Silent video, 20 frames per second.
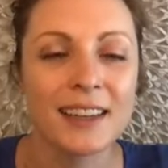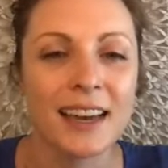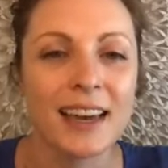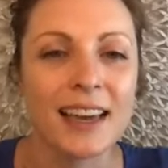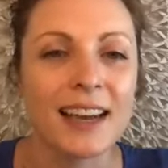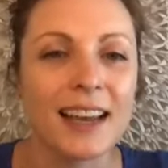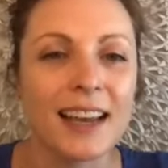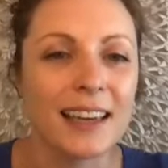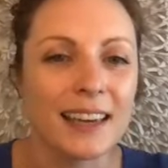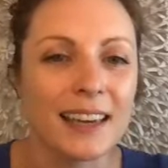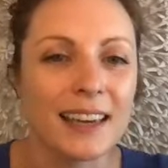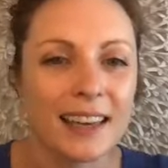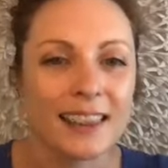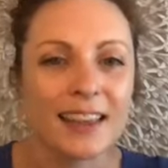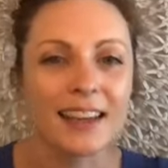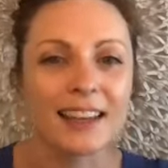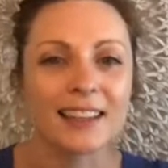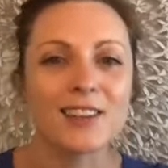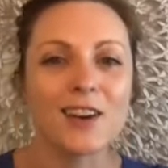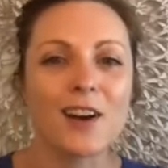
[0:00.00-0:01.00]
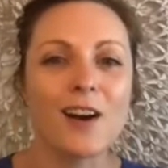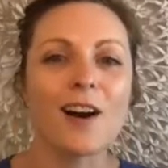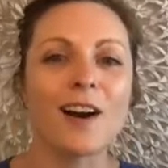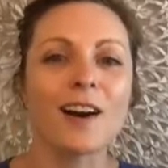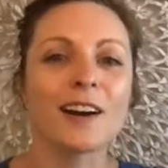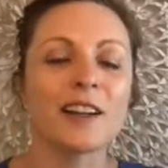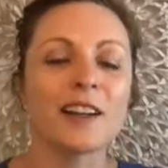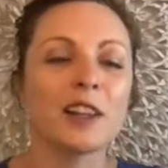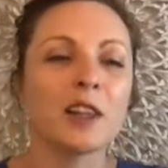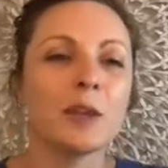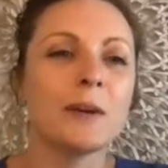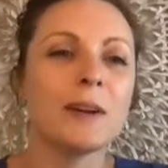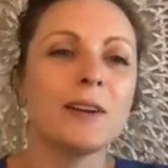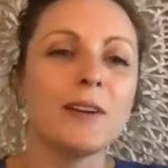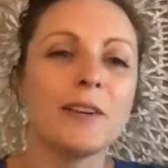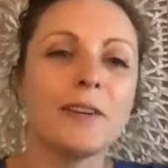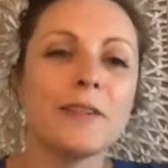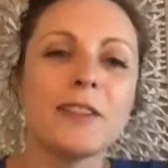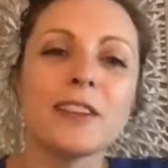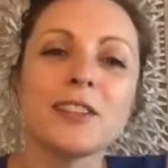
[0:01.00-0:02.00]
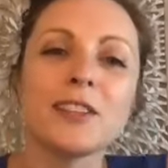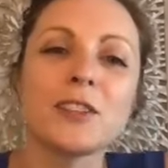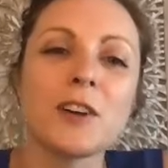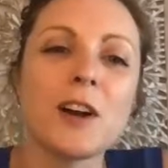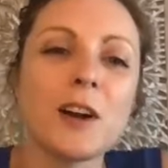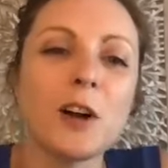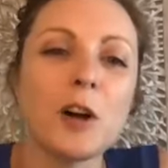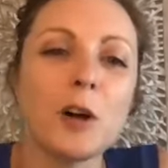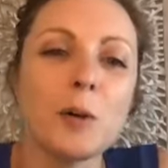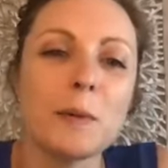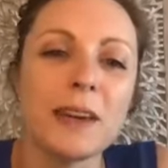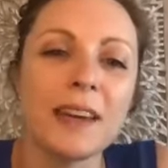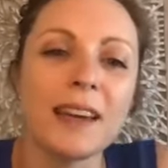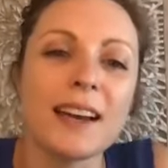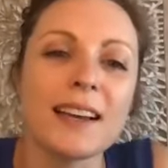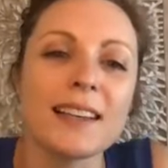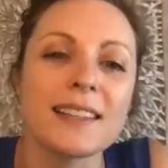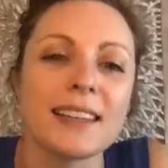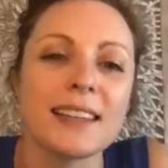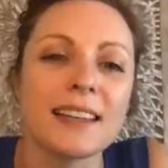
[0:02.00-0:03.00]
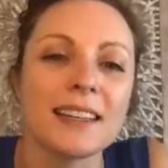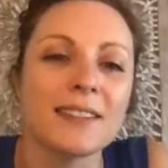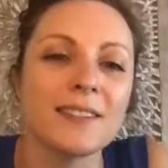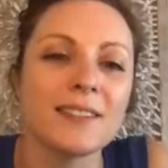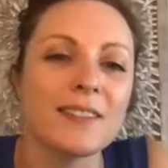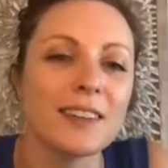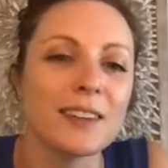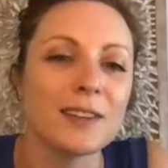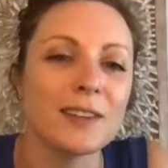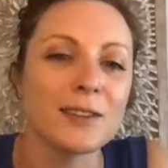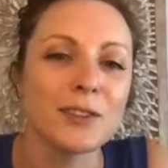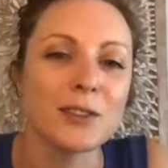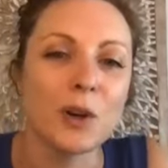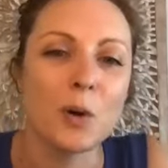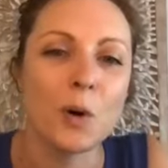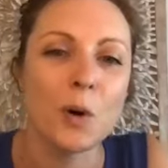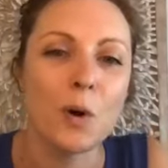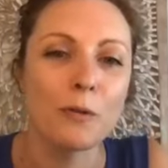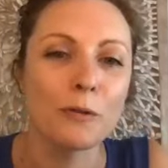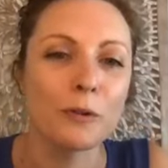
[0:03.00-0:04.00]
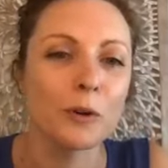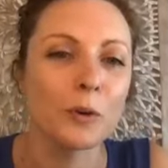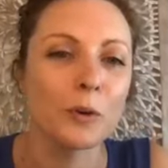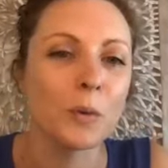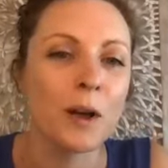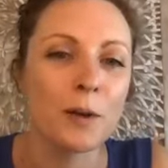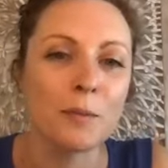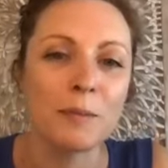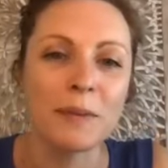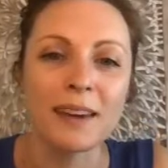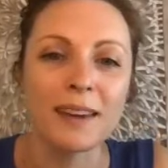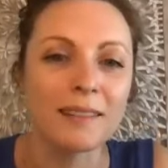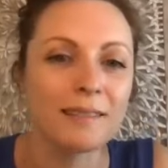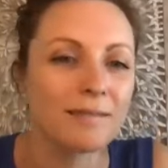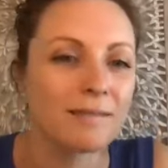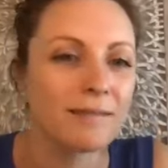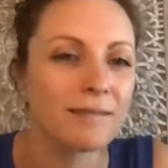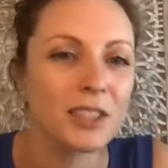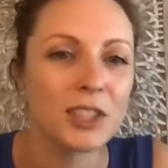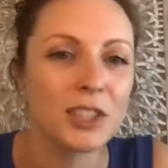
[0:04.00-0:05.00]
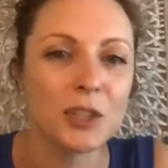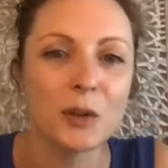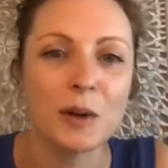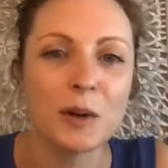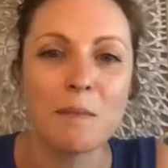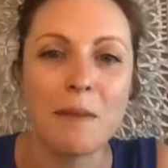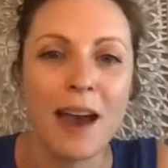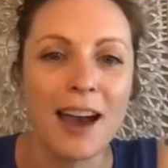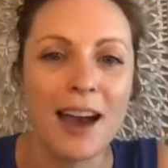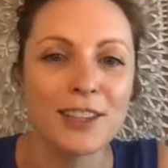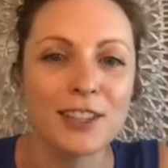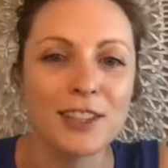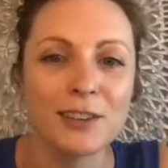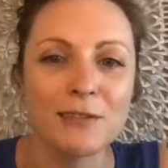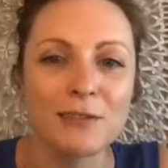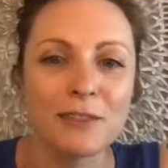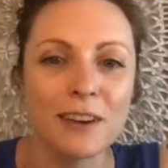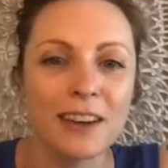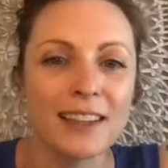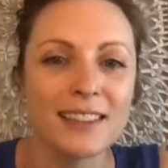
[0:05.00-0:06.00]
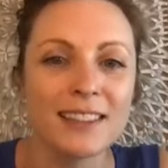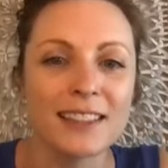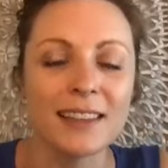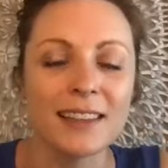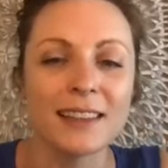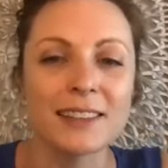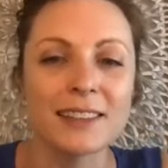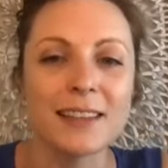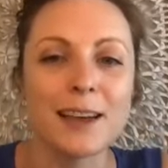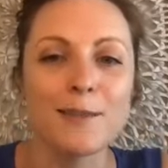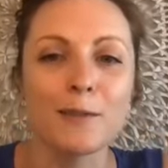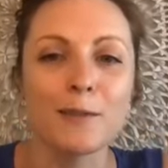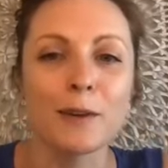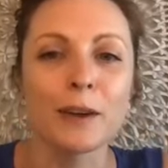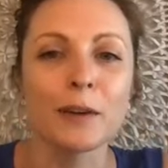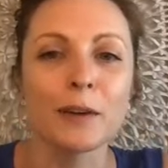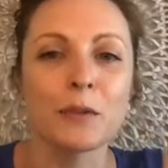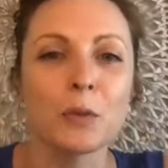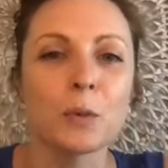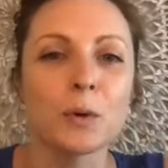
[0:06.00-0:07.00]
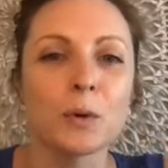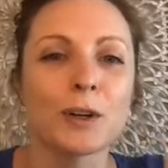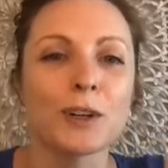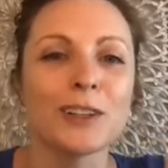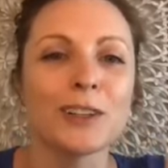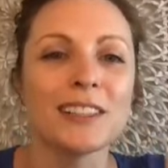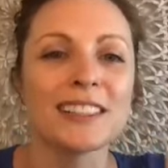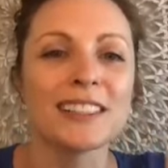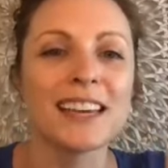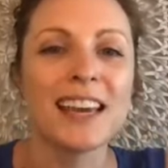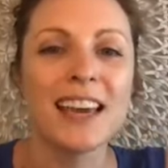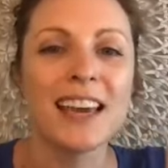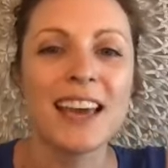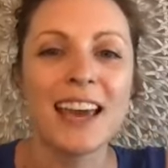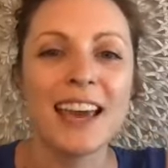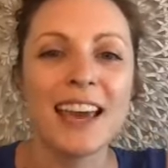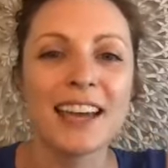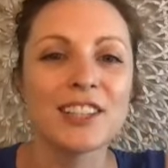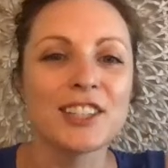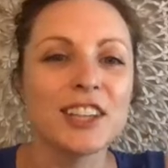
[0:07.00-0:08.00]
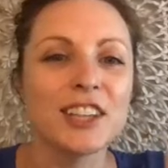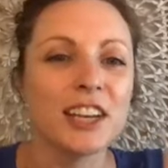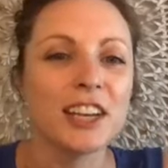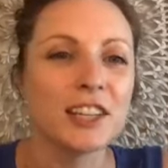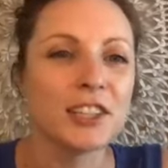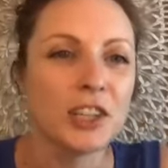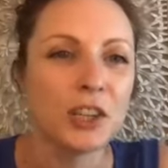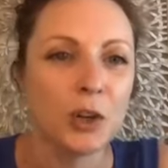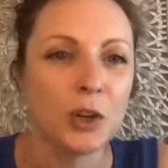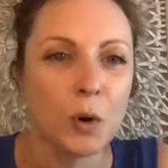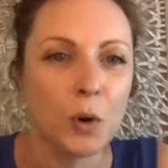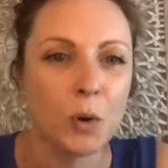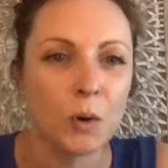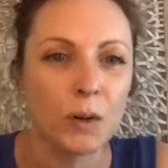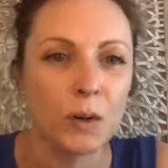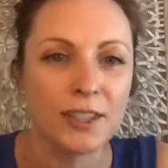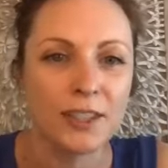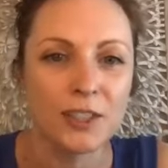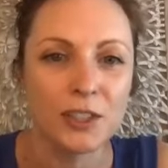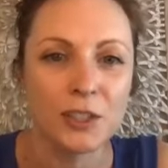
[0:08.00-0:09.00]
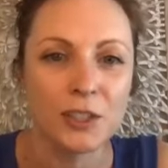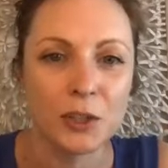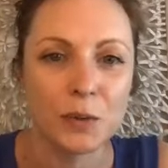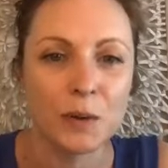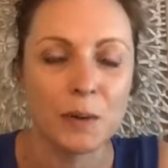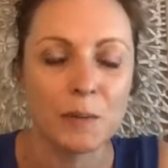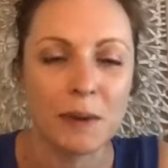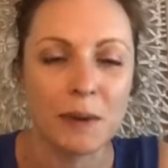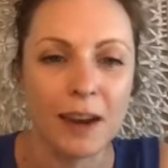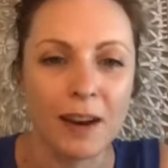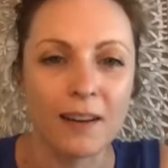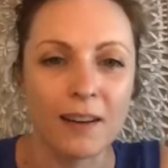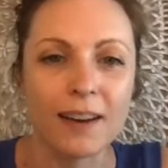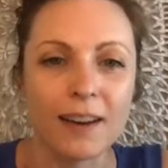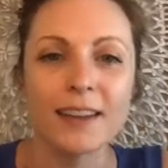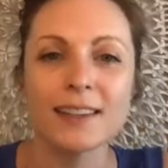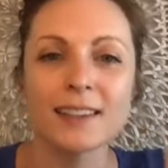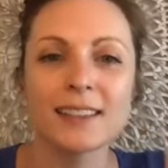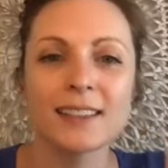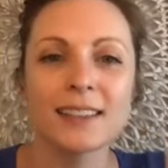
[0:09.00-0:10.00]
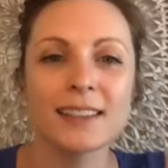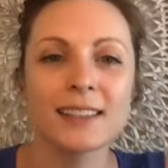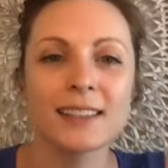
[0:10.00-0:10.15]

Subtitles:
And I get that it's hard in the middle of the struggle because it can feel so overwhelming to imagine facing the suffering of the world and changing course to repair it.